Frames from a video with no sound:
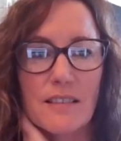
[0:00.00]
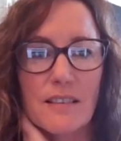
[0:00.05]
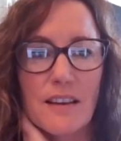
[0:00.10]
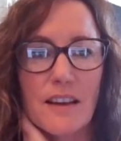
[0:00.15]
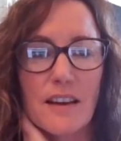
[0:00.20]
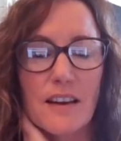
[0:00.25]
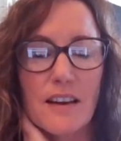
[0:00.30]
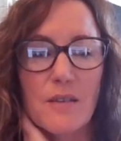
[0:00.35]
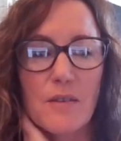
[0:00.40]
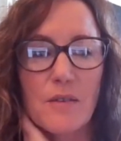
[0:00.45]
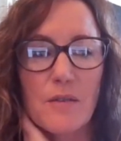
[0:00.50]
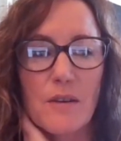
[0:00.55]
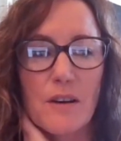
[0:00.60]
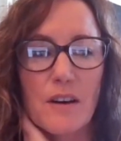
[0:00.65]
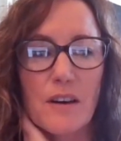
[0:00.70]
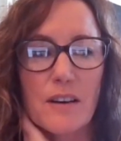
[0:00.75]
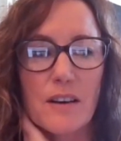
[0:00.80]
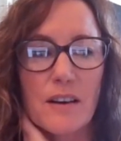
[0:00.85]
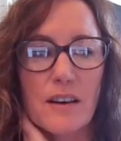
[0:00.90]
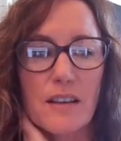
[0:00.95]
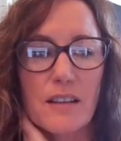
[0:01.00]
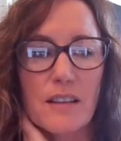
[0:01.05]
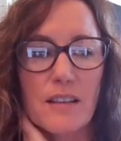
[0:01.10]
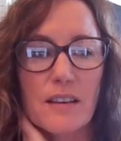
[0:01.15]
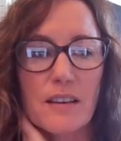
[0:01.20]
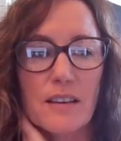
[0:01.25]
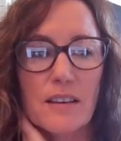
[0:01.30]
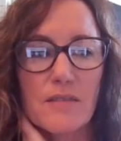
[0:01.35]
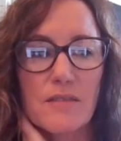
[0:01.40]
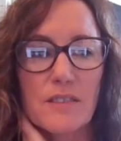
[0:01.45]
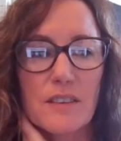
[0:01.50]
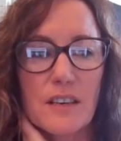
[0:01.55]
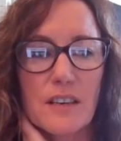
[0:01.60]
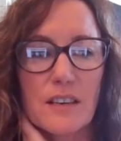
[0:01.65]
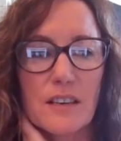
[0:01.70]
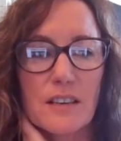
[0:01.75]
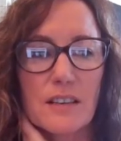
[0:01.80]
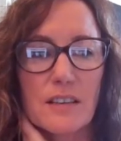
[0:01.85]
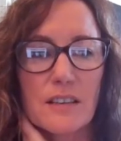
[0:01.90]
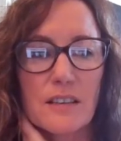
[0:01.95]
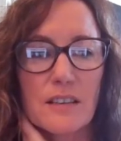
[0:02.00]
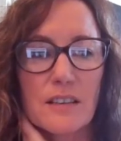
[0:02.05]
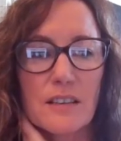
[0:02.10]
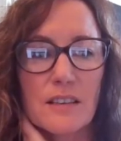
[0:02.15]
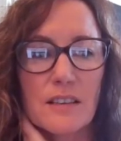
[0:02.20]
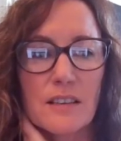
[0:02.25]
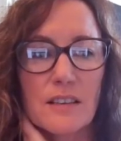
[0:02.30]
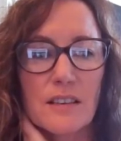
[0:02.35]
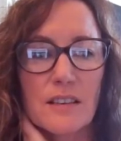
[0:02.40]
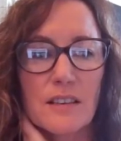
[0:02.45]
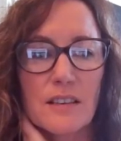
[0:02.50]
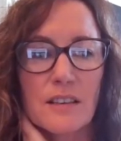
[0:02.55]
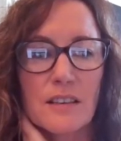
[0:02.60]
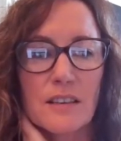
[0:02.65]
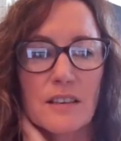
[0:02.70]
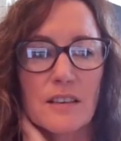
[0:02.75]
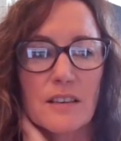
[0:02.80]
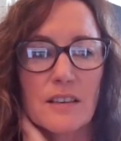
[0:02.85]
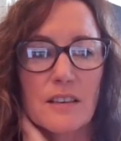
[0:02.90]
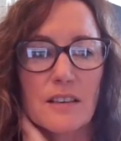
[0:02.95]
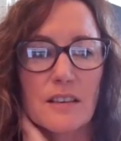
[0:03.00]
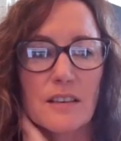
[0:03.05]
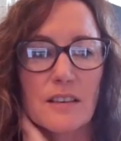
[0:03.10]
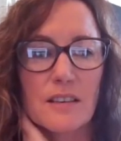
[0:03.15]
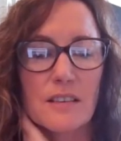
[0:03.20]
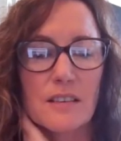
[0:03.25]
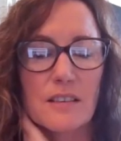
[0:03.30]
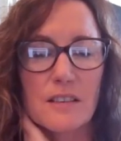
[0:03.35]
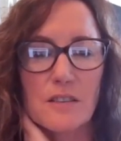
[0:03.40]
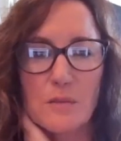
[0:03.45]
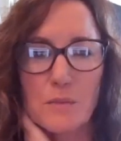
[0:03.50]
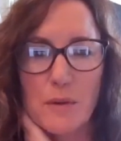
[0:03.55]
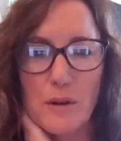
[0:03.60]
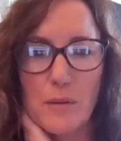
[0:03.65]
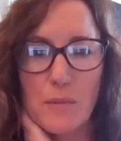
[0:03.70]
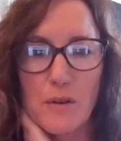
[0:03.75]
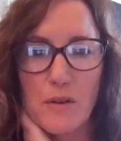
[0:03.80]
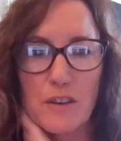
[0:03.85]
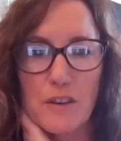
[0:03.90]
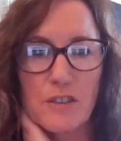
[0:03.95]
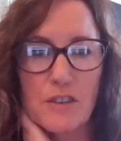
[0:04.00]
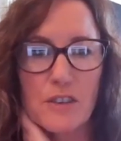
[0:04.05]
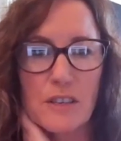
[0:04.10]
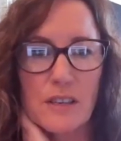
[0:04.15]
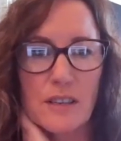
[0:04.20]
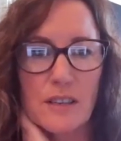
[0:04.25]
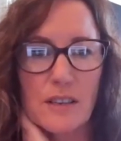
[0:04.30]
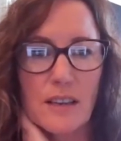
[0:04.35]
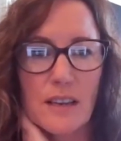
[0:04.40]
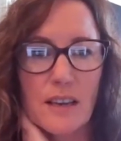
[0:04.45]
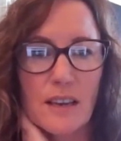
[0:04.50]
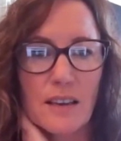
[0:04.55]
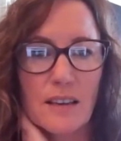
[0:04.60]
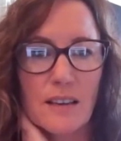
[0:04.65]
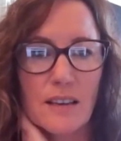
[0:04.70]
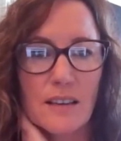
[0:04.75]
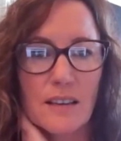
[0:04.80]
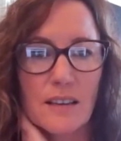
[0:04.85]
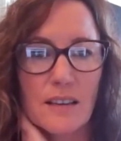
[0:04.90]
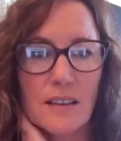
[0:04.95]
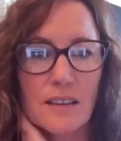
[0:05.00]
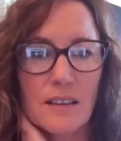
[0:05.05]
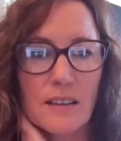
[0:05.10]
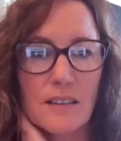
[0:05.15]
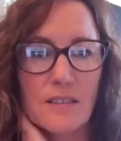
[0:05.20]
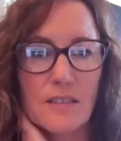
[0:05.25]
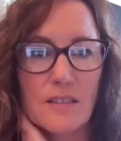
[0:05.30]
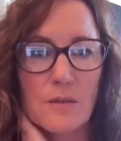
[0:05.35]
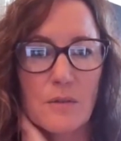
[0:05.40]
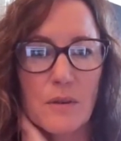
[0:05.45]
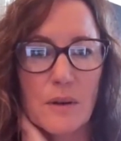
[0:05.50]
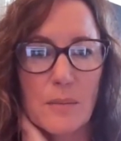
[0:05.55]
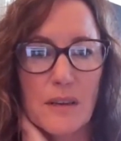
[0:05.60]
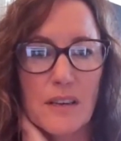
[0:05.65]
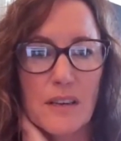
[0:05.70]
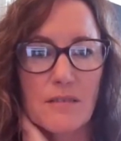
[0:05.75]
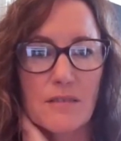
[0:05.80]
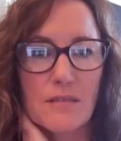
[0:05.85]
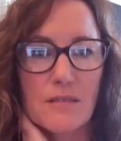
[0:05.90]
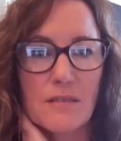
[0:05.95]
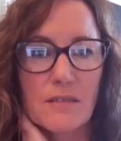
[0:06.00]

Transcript: And I think I've done it disproportionately to women